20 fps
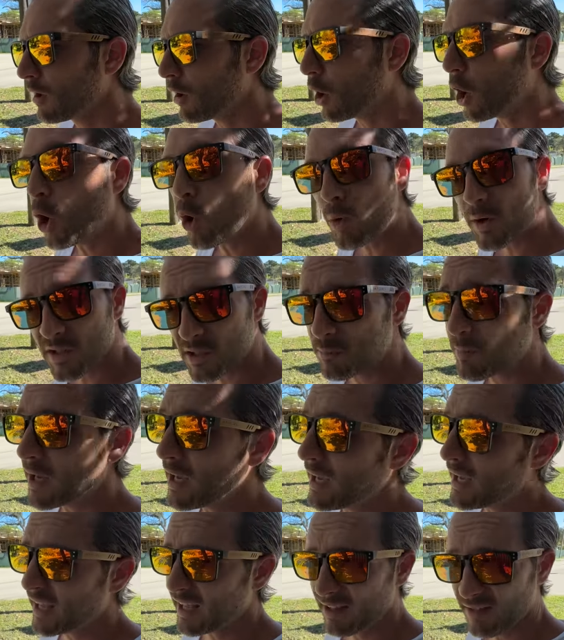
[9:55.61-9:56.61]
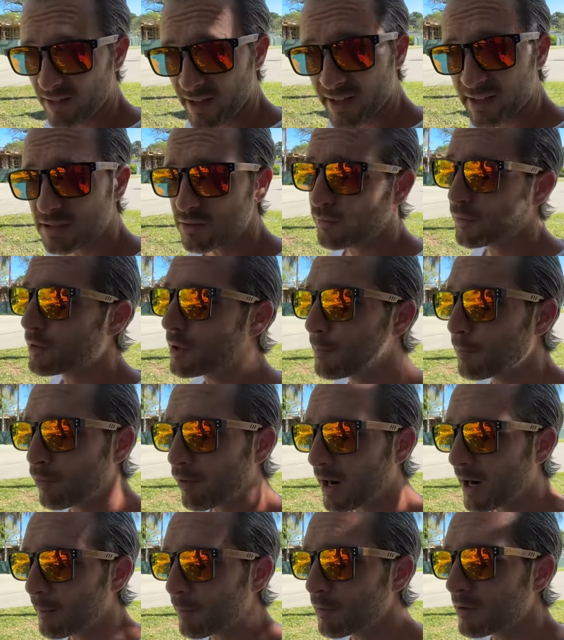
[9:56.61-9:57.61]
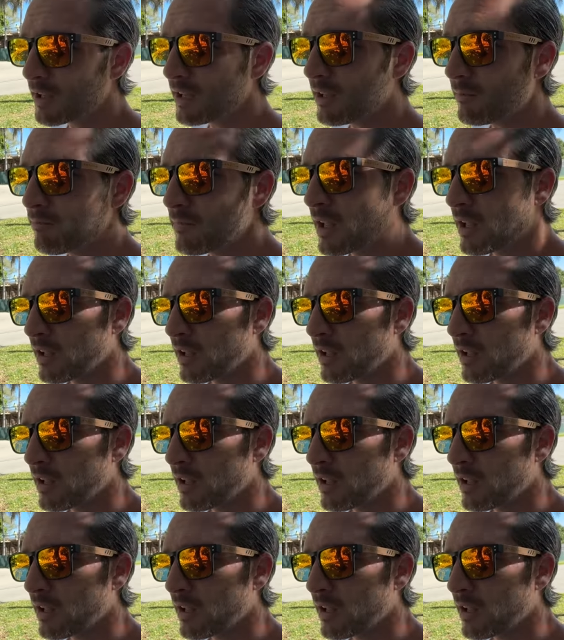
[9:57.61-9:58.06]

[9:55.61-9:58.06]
always paying less for the property